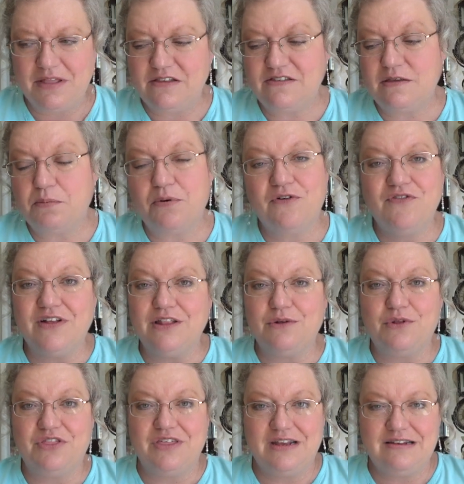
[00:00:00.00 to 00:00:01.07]
it's the perfect
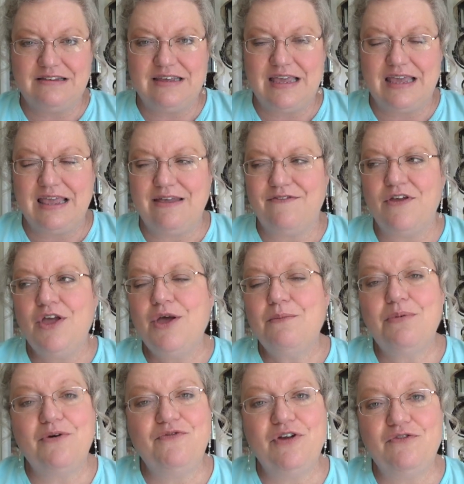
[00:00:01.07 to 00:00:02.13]
little thing to give.
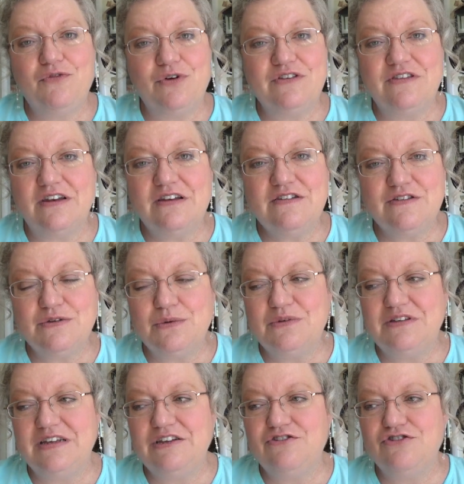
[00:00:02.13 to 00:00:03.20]
Perfect for a Sunday school
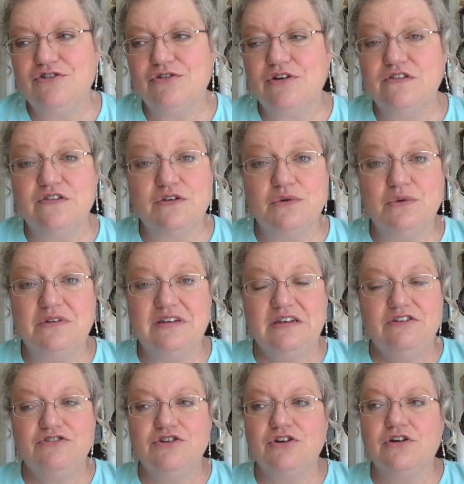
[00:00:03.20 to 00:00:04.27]
teacher, a school
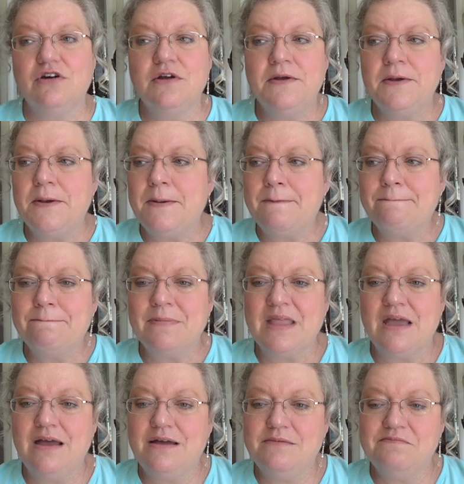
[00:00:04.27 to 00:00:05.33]
teacher,
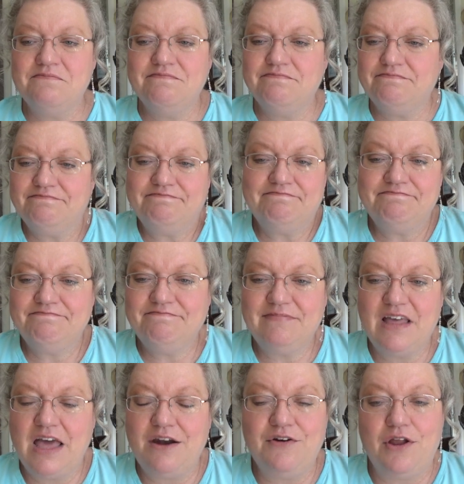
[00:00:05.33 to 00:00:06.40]
I
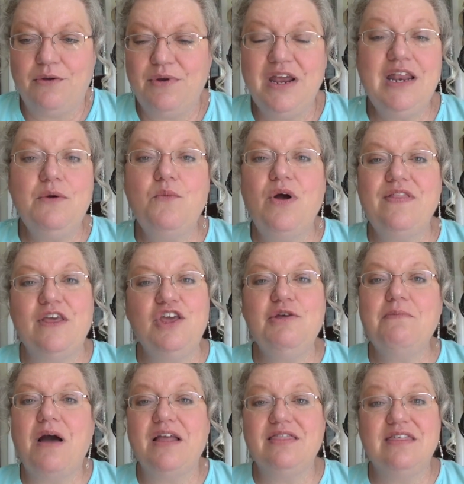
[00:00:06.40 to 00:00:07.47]
don't know, anyone that you
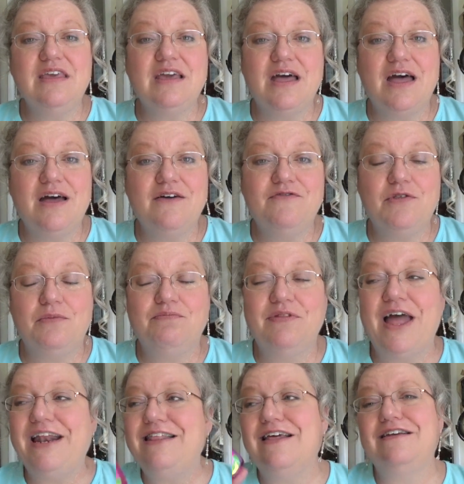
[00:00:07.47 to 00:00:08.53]
might think of, the
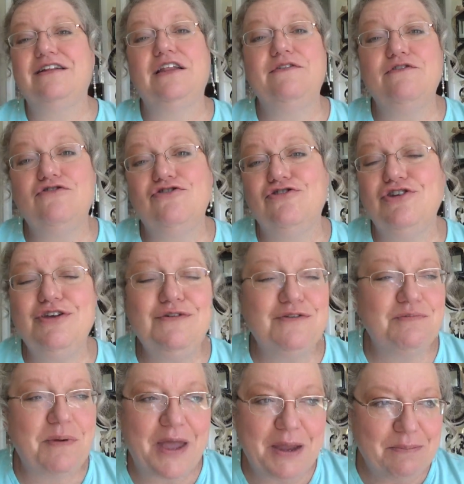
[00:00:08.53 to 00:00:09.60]
lady that delivers your
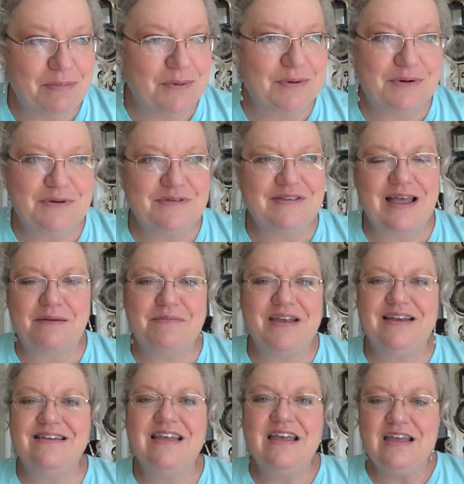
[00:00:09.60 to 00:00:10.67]
newspapers. I mean,